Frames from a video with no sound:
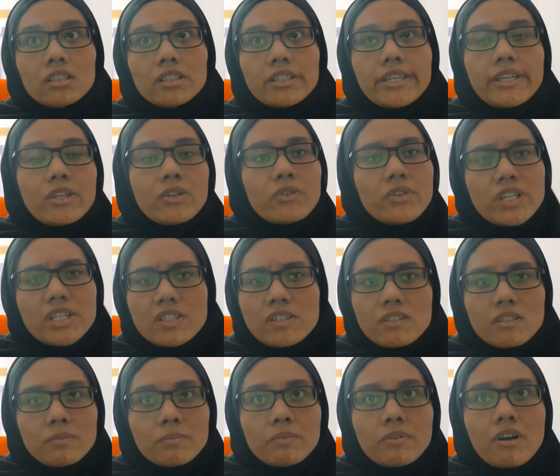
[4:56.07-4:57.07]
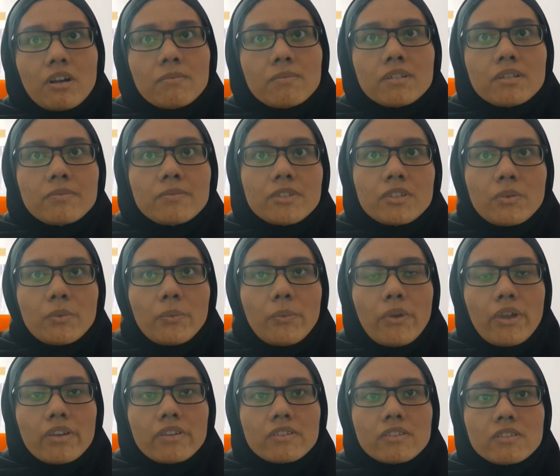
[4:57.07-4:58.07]
increased problems
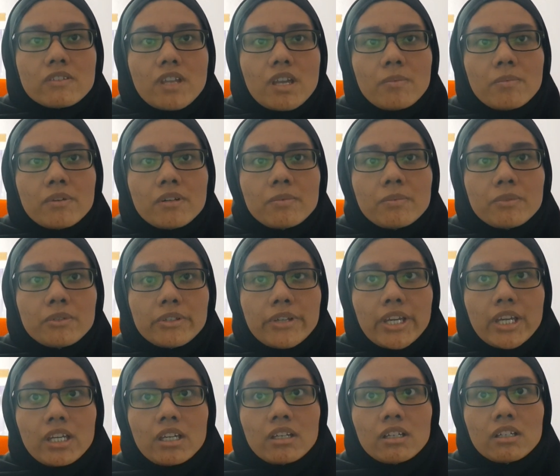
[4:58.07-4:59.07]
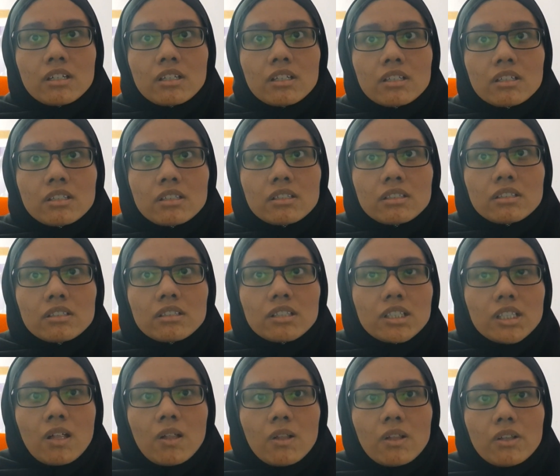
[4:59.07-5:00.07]
with cyberbullying,
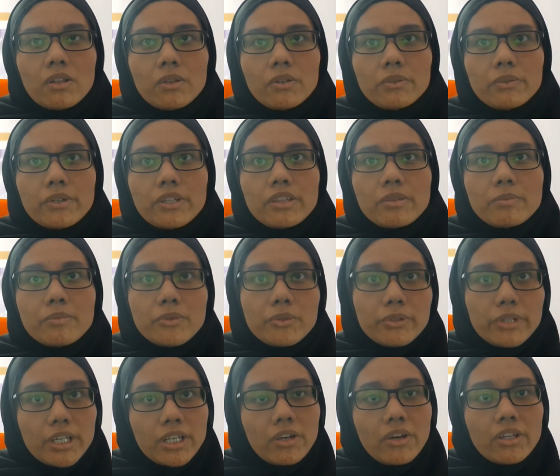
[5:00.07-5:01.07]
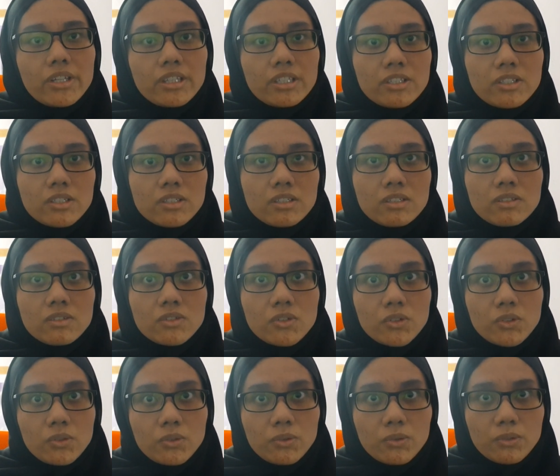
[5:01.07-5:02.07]
with bullying on the
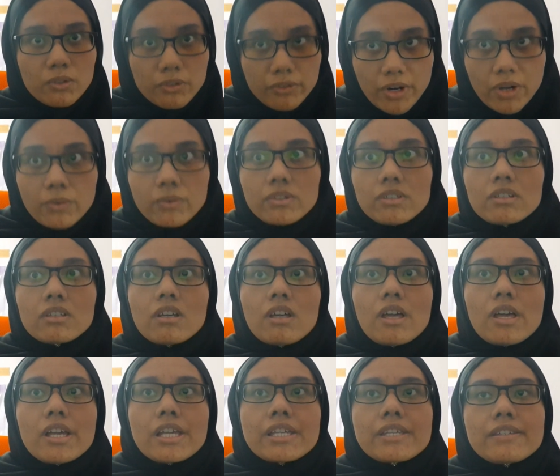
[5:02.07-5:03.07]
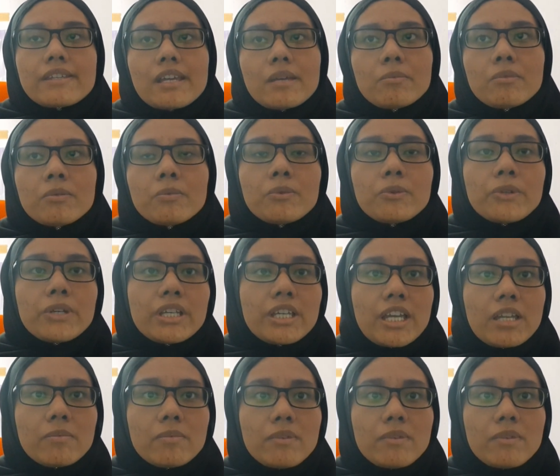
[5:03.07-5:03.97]
school ground. Cyberbullying can